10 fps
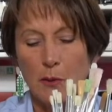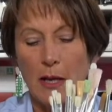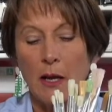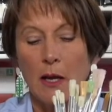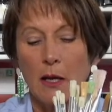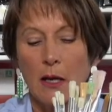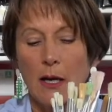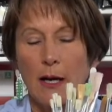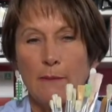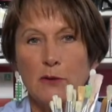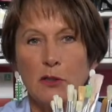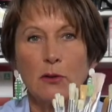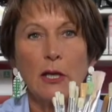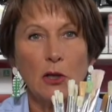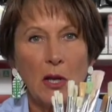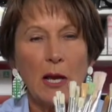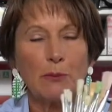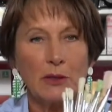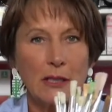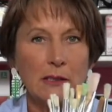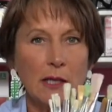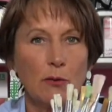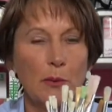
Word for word: But um, so that you can put things like